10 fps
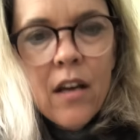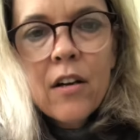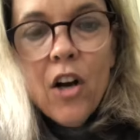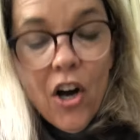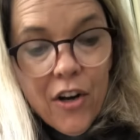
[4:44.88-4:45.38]

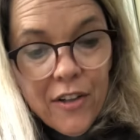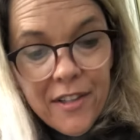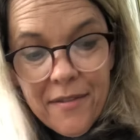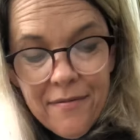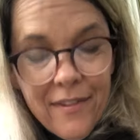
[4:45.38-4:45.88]

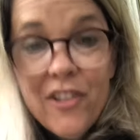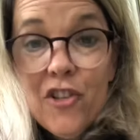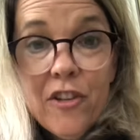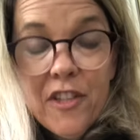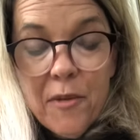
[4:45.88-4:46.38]
called, it
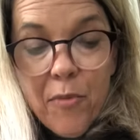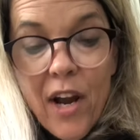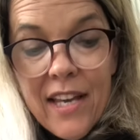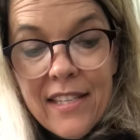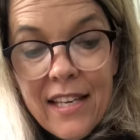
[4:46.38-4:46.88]
shouldn't
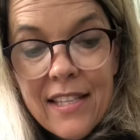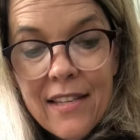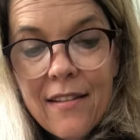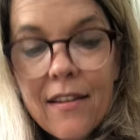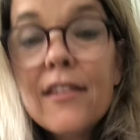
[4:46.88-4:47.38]
surprise
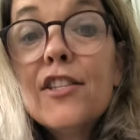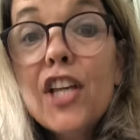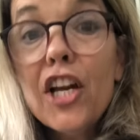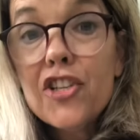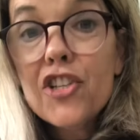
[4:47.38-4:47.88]
us,
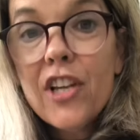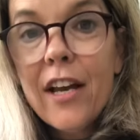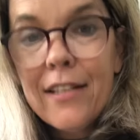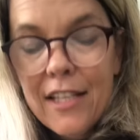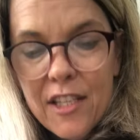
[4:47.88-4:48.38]
Such
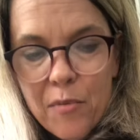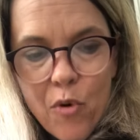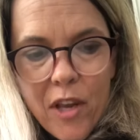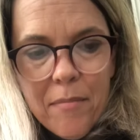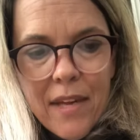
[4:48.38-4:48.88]
a
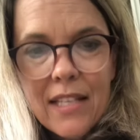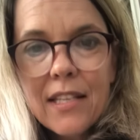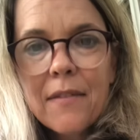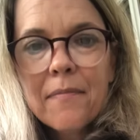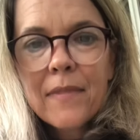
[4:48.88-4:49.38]
Disappointment.